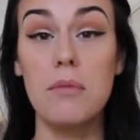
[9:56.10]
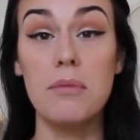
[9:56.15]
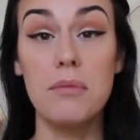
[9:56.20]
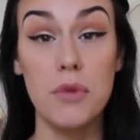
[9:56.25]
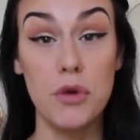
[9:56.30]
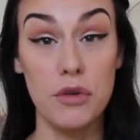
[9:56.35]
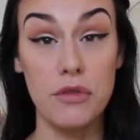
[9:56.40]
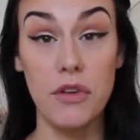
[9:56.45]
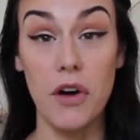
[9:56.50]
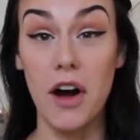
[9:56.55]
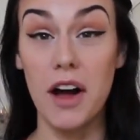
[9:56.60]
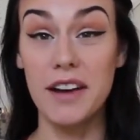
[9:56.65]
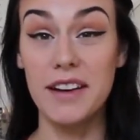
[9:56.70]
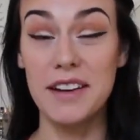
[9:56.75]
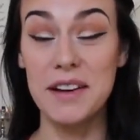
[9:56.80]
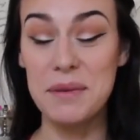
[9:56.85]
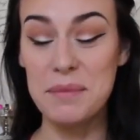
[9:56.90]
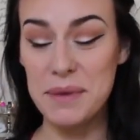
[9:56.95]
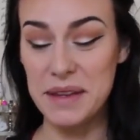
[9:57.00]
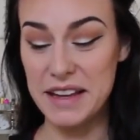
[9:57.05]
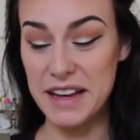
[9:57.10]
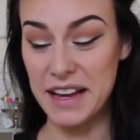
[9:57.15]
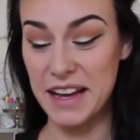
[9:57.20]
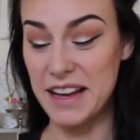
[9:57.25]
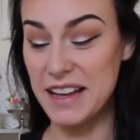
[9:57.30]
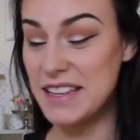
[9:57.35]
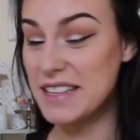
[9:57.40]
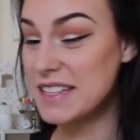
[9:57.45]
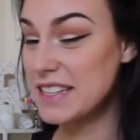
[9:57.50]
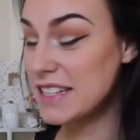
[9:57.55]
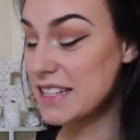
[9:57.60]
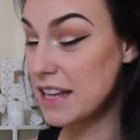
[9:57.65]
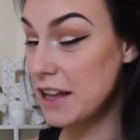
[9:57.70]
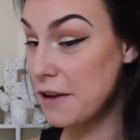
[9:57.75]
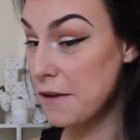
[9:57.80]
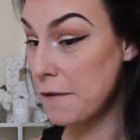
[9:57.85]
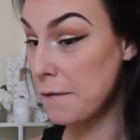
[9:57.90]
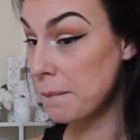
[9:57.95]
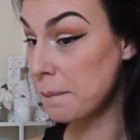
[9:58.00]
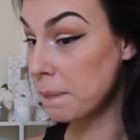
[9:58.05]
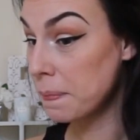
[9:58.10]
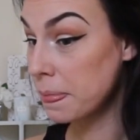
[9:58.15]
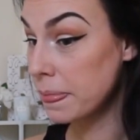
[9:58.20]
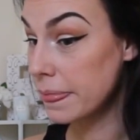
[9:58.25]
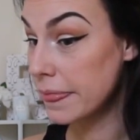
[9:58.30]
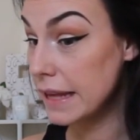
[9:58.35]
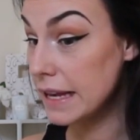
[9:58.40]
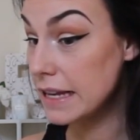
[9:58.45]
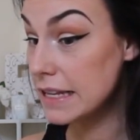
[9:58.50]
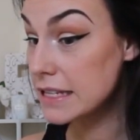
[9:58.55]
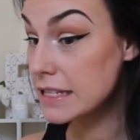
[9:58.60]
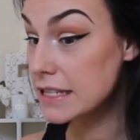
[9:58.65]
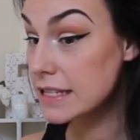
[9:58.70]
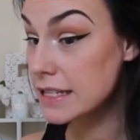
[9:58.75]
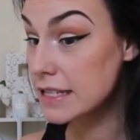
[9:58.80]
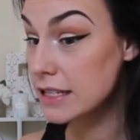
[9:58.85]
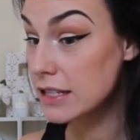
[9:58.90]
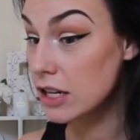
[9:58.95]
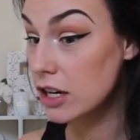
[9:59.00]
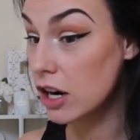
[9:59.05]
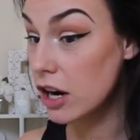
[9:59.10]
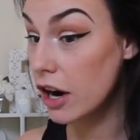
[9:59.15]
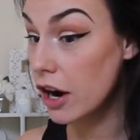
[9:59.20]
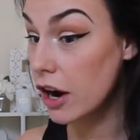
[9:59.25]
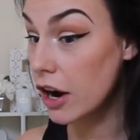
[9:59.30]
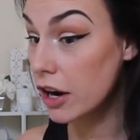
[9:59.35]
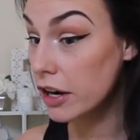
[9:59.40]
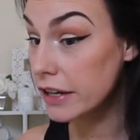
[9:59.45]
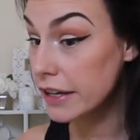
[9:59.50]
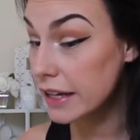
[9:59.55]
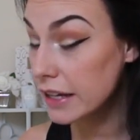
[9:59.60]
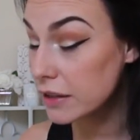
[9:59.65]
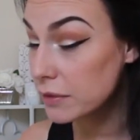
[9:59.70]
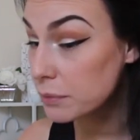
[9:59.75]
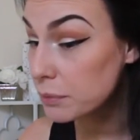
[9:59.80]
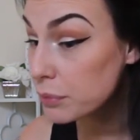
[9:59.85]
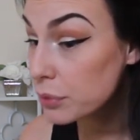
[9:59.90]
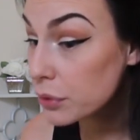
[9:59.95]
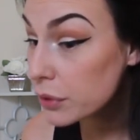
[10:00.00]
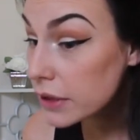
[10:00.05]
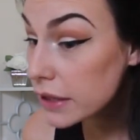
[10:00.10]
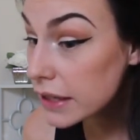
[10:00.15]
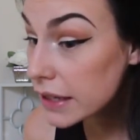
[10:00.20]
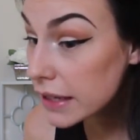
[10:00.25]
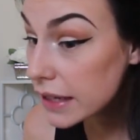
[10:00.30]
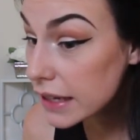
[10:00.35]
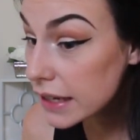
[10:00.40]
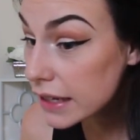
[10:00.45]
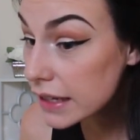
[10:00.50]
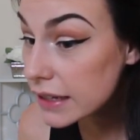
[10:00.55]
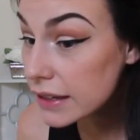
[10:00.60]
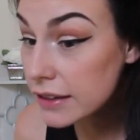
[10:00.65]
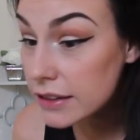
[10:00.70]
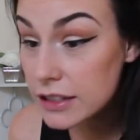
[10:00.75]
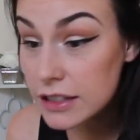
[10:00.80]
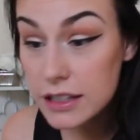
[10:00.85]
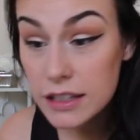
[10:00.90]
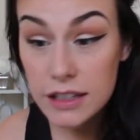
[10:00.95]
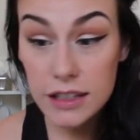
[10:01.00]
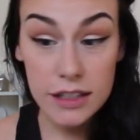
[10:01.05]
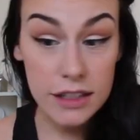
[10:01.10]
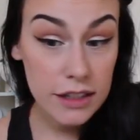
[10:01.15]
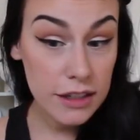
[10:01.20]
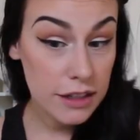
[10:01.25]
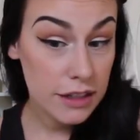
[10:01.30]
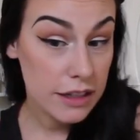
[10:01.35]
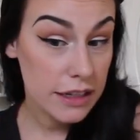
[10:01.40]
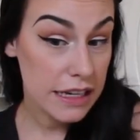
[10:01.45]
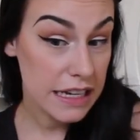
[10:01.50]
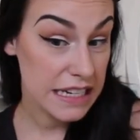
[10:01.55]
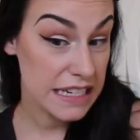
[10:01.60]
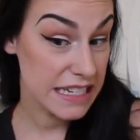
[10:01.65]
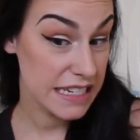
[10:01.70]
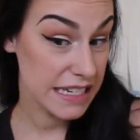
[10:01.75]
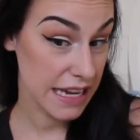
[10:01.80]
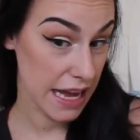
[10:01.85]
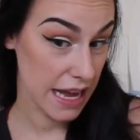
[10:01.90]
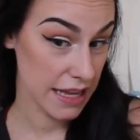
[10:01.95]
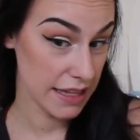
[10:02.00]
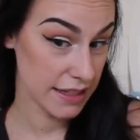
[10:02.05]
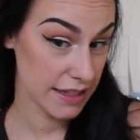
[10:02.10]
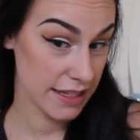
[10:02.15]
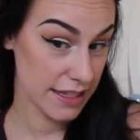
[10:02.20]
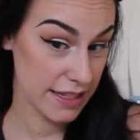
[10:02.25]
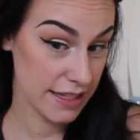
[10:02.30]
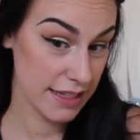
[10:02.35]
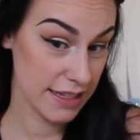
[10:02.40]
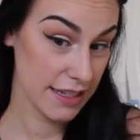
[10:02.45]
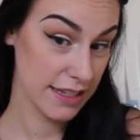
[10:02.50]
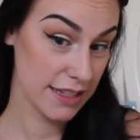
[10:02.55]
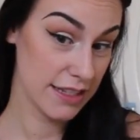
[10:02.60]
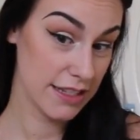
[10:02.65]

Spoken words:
move on because these are getting pretty intense.